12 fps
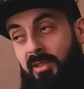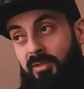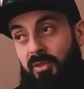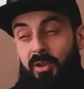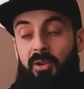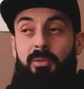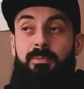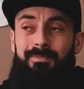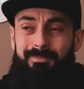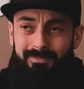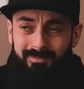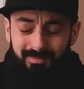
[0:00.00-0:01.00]
So
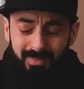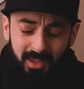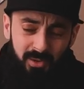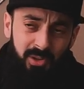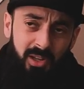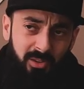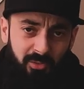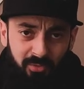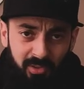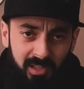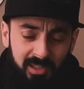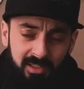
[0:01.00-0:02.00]
you get the
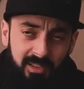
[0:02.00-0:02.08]
feeling